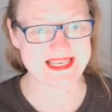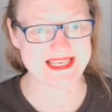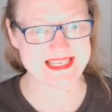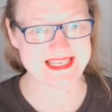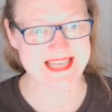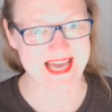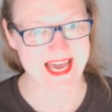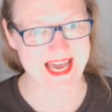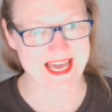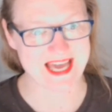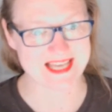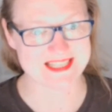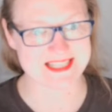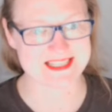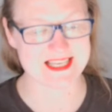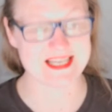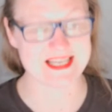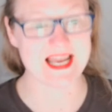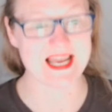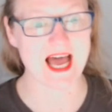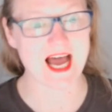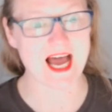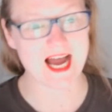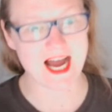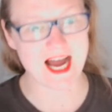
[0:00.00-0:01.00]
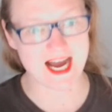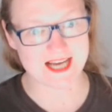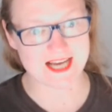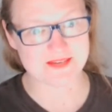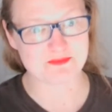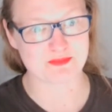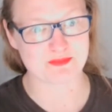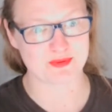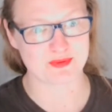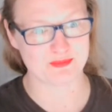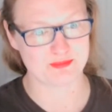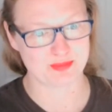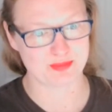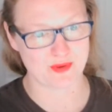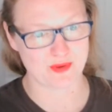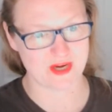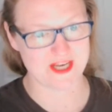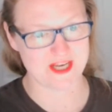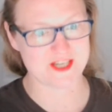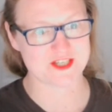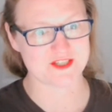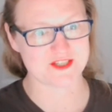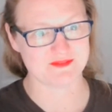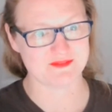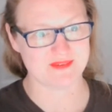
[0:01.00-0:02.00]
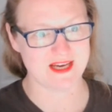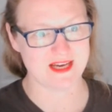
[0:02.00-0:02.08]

Yes, and I preach.